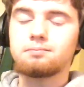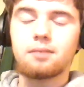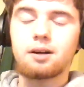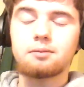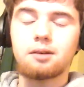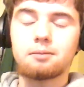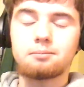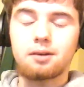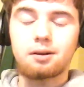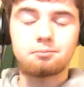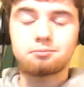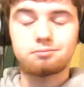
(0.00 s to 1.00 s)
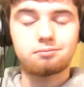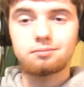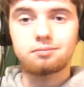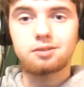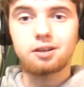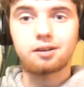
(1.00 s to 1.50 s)
I'm
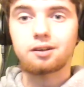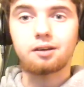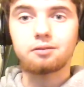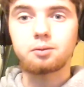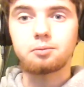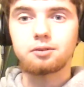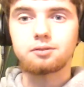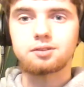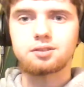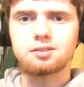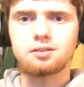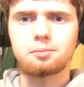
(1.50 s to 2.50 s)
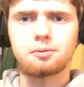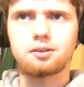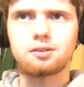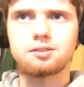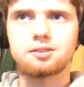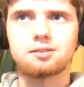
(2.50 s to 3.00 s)
taking everyone's
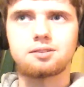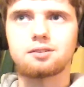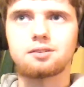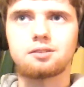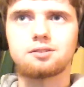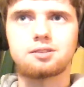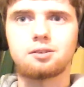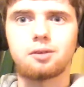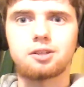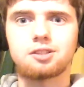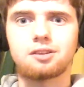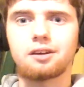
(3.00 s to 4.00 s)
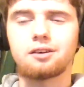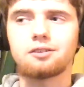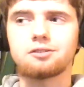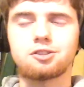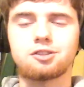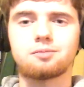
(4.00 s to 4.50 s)
opinions into consideration that
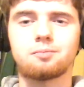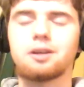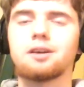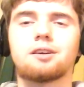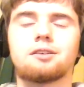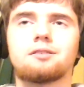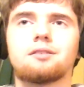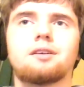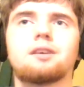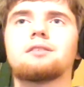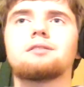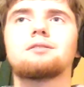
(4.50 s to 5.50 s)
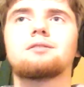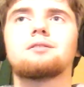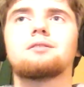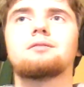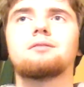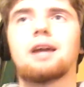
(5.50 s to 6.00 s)
aren't just being like
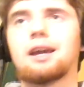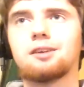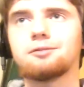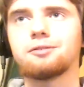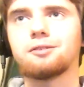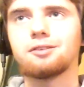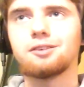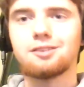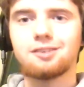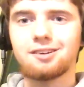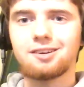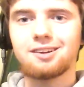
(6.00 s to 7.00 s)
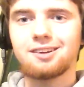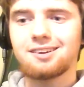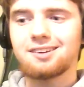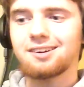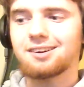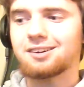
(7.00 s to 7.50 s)
hateful.
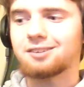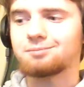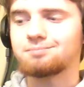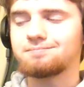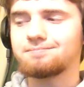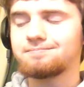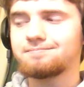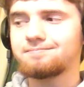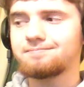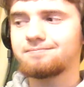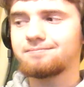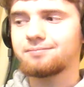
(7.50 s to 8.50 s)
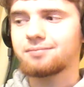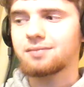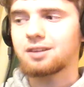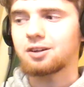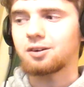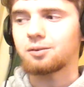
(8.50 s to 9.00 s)
You
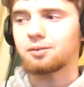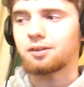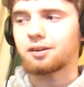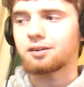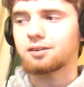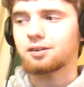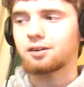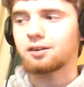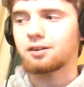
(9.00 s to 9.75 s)
know, like